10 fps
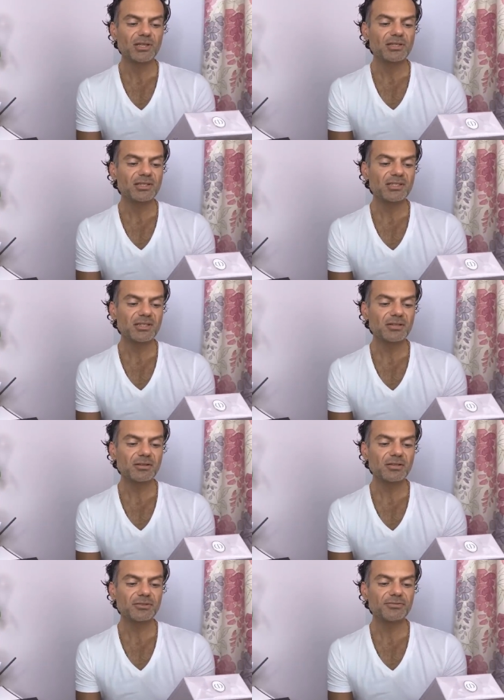
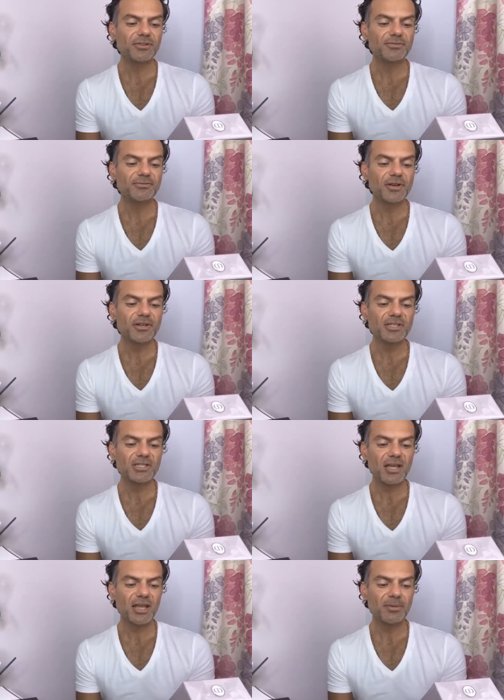distilled for the first
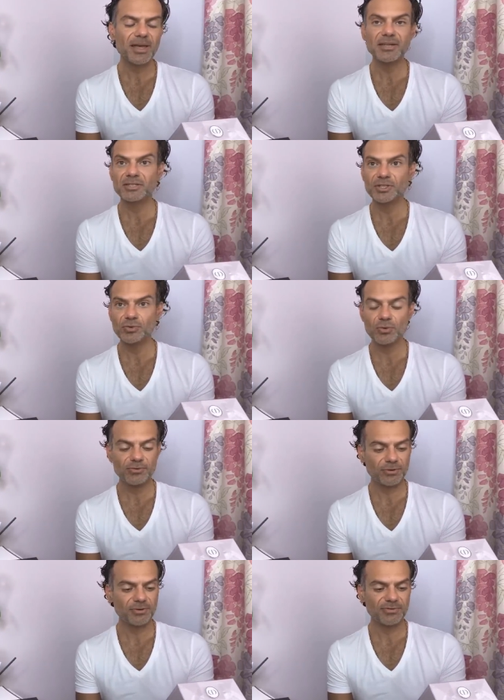time at Dior
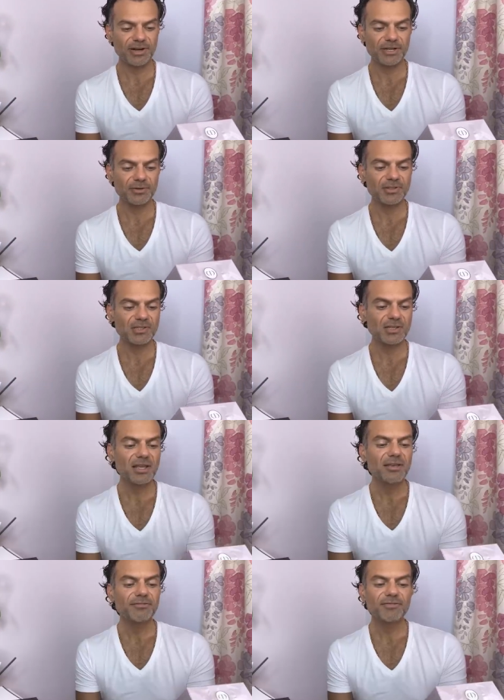for a fragrance,
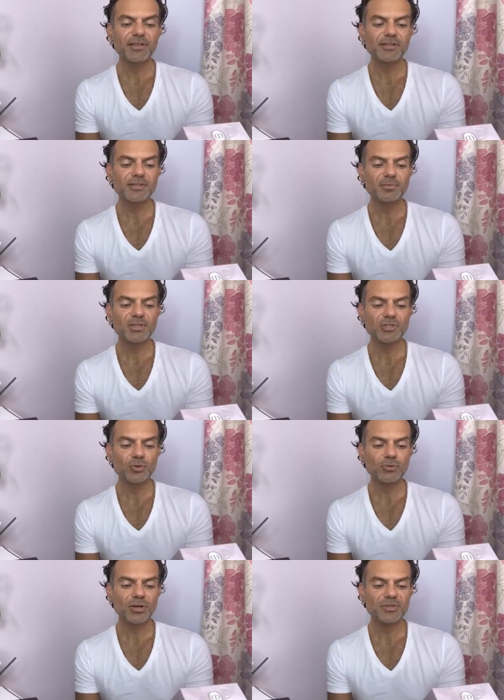fills Miss
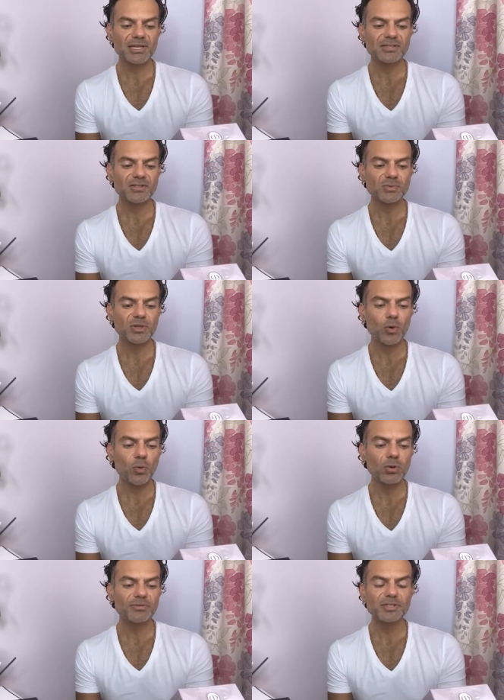Dior rose essence with
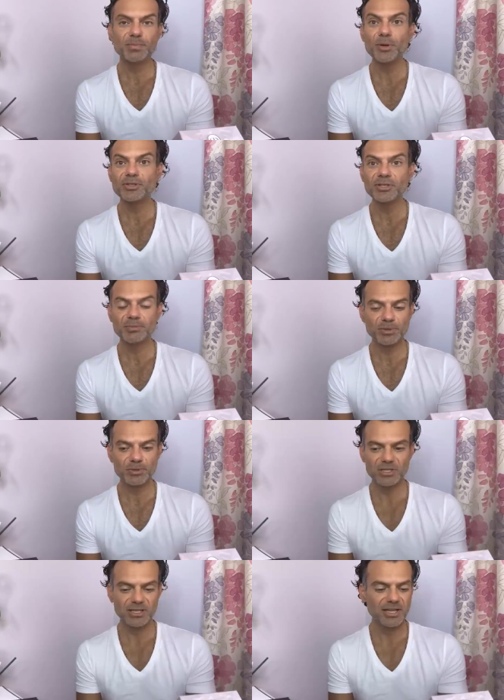all of its potent
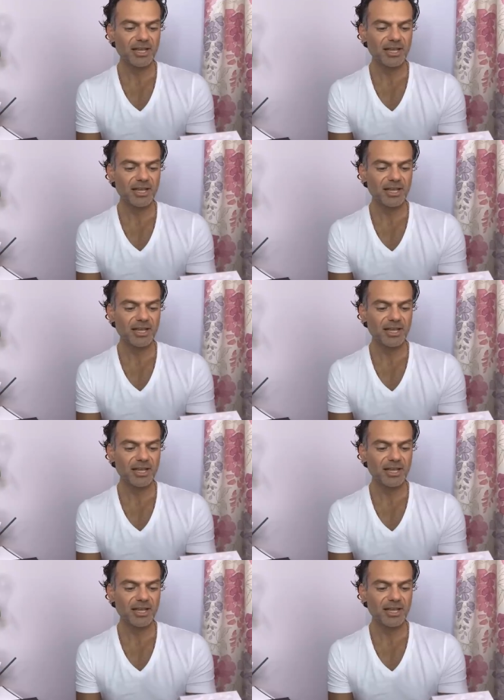beauty,